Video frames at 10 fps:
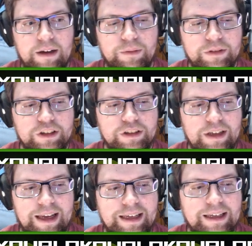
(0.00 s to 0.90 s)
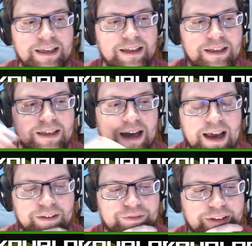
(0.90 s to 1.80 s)
which is like
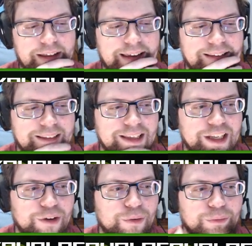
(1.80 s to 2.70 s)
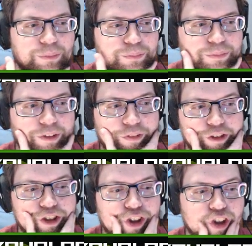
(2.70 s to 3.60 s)
kind of like, the
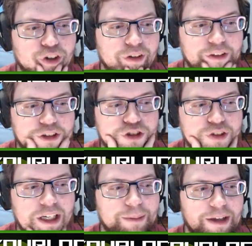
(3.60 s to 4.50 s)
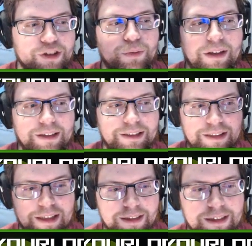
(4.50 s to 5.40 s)
first third of the stream, as well as
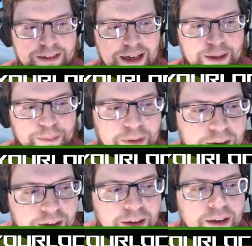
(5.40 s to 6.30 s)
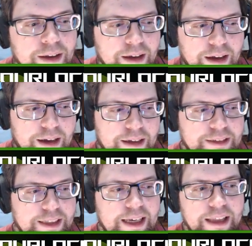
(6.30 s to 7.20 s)
this attempt
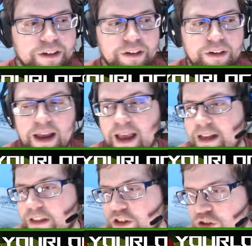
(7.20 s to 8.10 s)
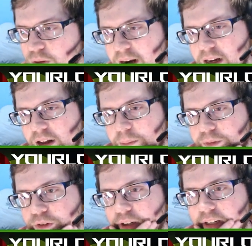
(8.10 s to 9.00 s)
together, and try to
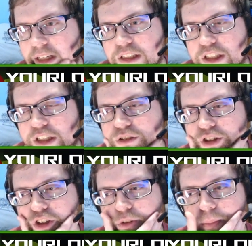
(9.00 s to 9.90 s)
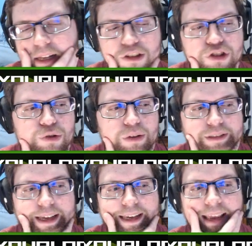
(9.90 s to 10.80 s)
upload it into YouTube as soon
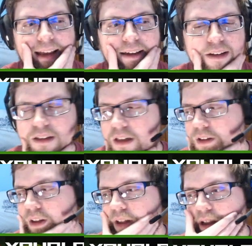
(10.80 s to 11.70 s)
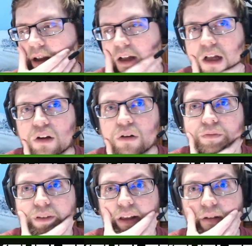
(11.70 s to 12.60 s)
as I can.
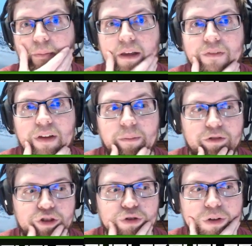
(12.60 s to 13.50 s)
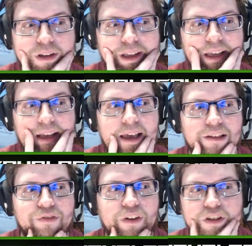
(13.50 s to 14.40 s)
Hopefully, it'll be available shortly.
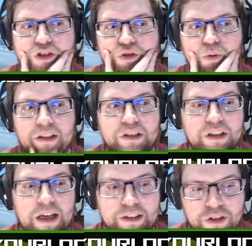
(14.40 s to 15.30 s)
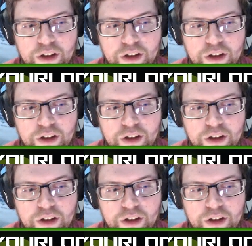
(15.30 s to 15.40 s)
As far as Twitch, as